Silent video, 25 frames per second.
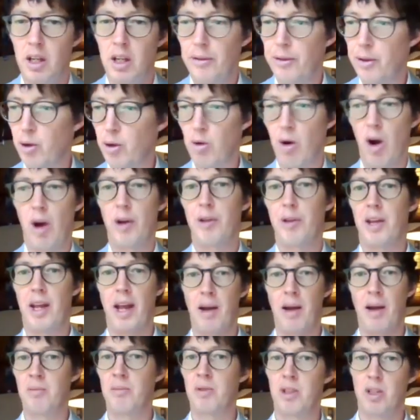the growth
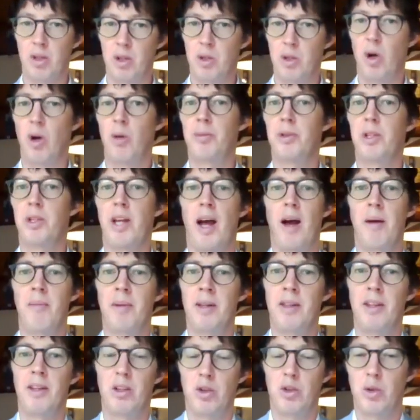comes, the jobs
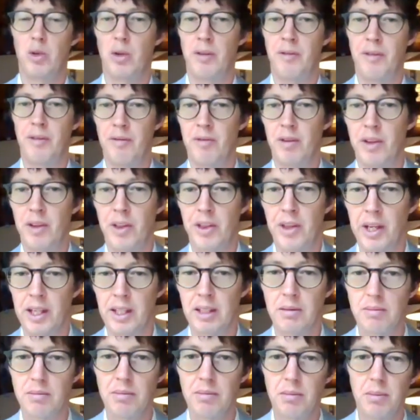come, and that sort of
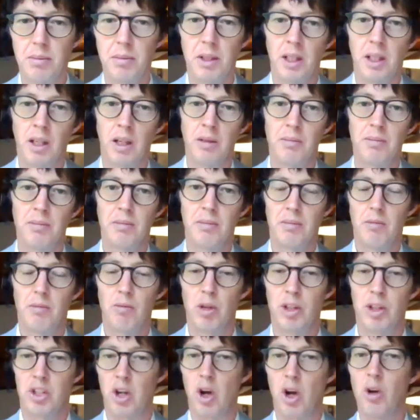everything, you know,
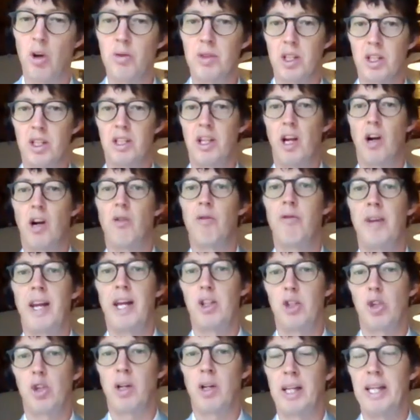resolves itself
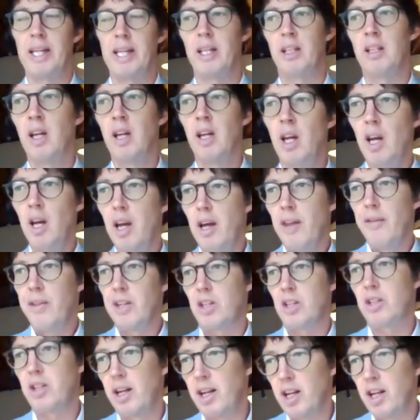naturally. And the
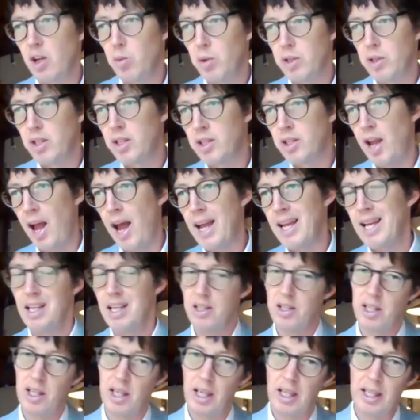cynic would say
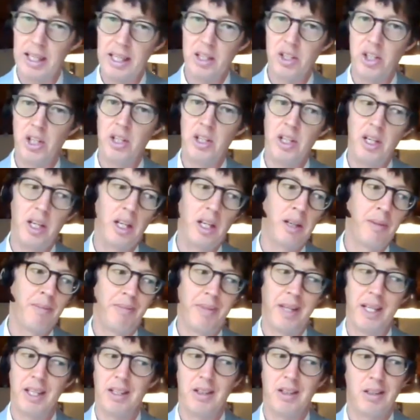it's an election year.
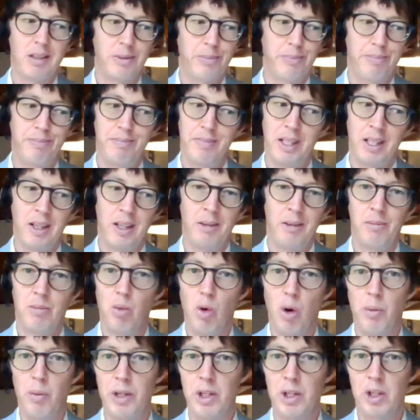That's, you know,
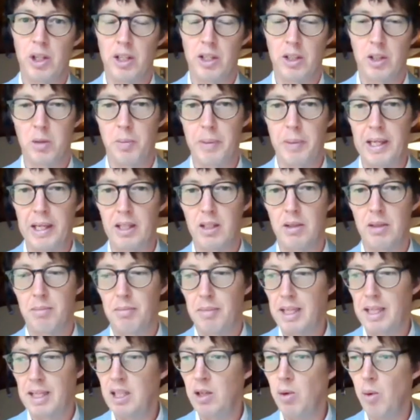what we should expect
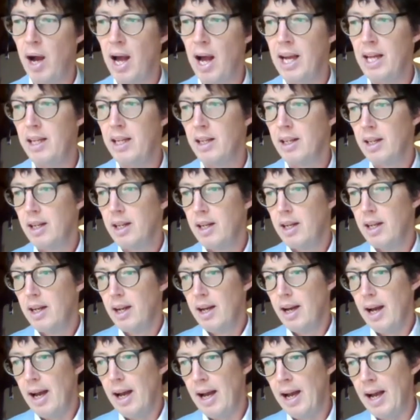anyway.
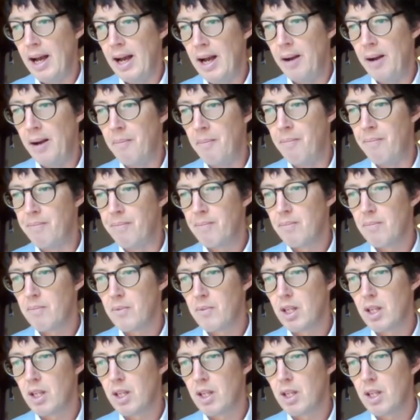Look,